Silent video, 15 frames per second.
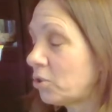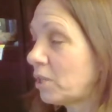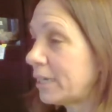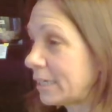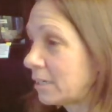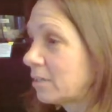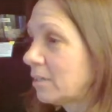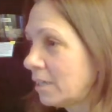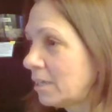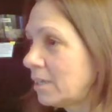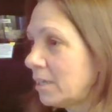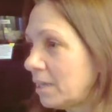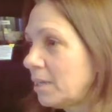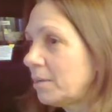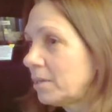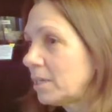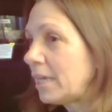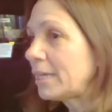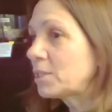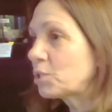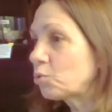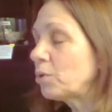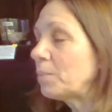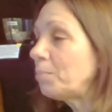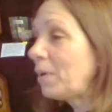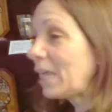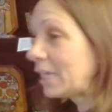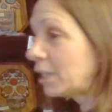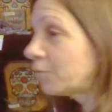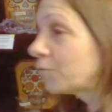like, extreme
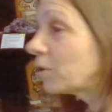pain of